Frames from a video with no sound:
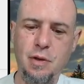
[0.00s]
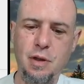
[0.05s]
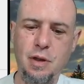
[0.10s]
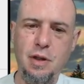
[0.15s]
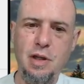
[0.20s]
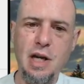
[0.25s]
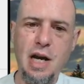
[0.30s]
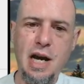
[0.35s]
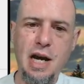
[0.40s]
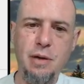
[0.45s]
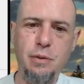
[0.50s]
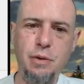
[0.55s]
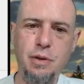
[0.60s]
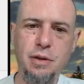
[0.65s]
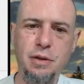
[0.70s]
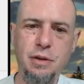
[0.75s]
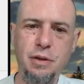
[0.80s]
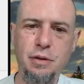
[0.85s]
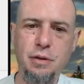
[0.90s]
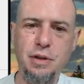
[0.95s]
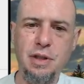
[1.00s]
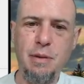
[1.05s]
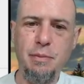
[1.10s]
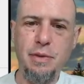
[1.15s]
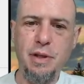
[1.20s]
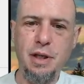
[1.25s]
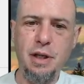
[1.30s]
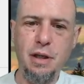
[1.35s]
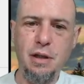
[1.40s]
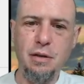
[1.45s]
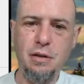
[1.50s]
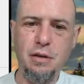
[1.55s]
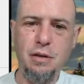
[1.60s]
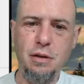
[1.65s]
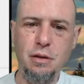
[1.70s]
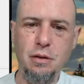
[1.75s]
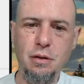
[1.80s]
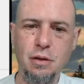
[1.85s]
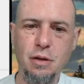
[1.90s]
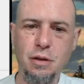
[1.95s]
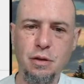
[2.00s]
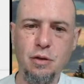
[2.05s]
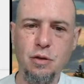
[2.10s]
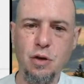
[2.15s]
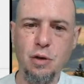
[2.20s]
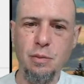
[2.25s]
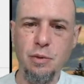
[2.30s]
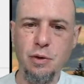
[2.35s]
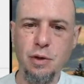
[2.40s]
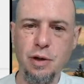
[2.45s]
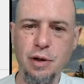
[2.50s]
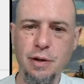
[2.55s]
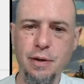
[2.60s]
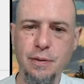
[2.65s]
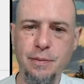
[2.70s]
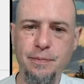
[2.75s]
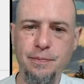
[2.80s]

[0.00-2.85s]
yacht will do something to the scoreboard.